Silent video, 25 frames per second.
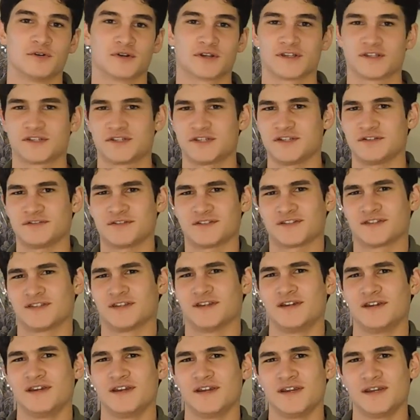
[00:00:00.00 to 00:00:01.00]
Because
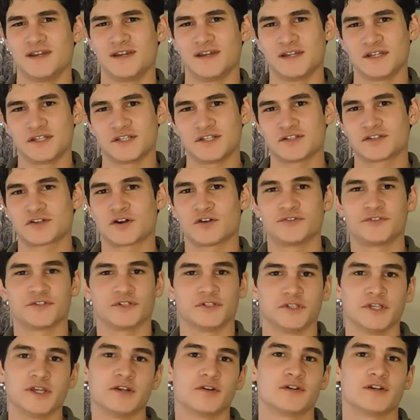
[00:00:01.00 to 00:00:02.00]
she's all
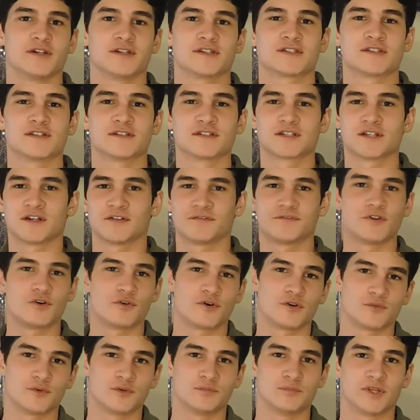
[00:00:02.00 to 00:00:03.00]
delirious and stuff. No
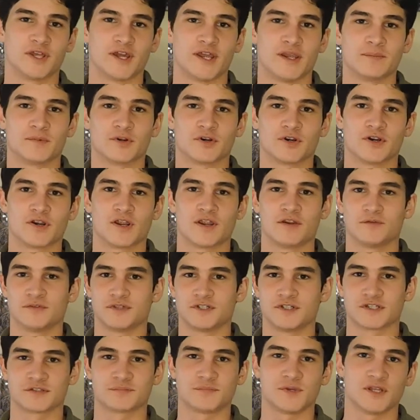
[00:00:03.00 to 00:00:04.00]
one would blame her, and it would
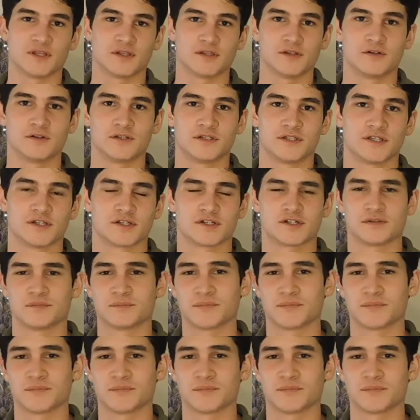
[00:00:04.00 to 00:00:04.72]
just be a little addition.